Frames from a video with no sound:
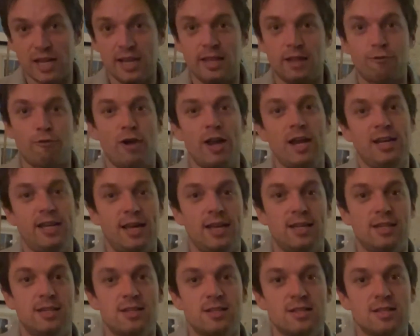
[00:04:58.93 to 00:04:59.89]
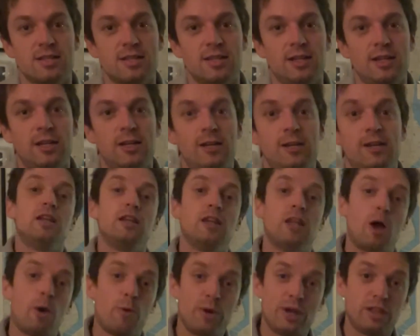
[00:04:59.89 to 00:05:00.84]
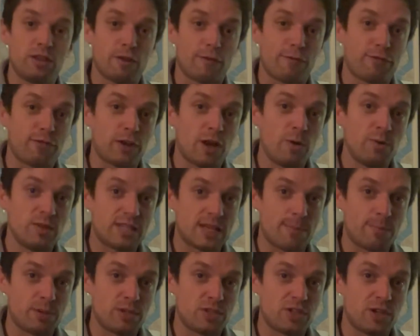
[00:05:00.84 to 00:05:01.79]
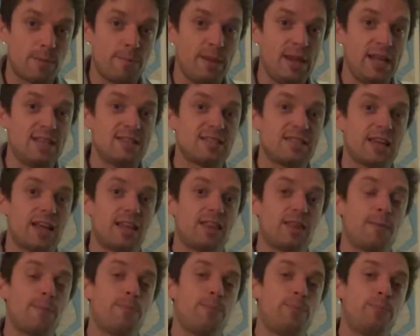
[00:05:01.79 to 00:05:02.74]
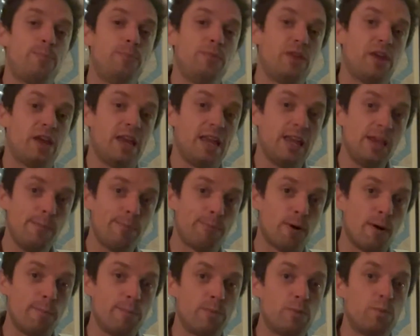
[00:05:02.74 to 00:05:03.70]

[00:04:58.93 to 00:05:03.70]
in the radiators, Lowering the flow temperature means that the heat pump